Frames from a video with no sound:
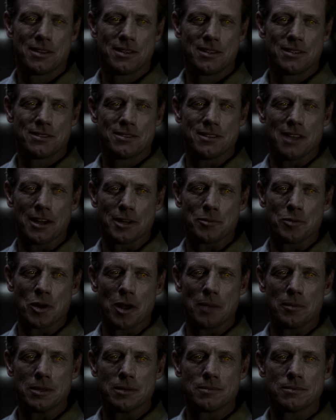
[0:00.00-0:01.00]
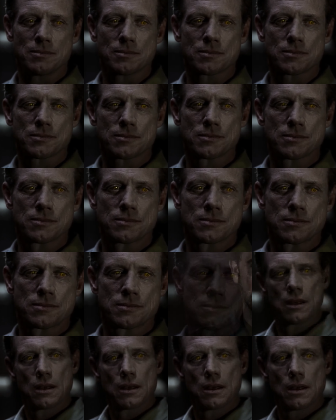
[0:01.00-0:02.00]
It's not a problem.
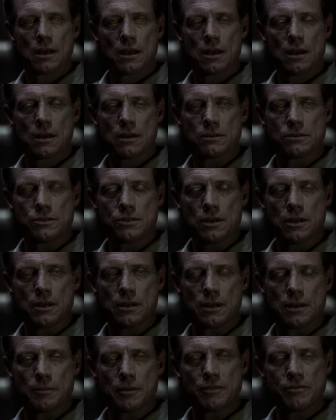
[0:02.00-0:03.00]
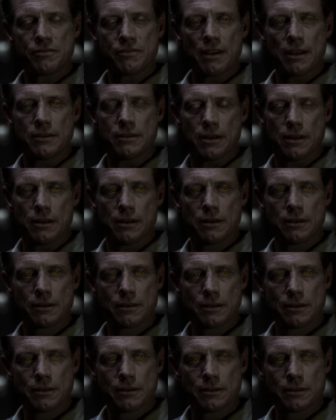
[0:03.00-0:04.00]
Oh, John, I'm offended.
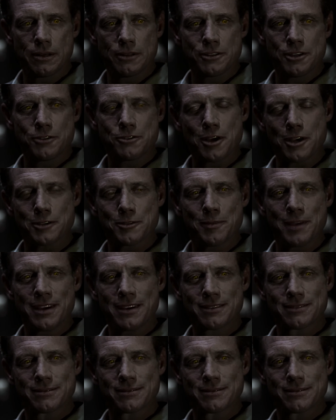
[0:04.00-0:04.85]
Don't you trust me?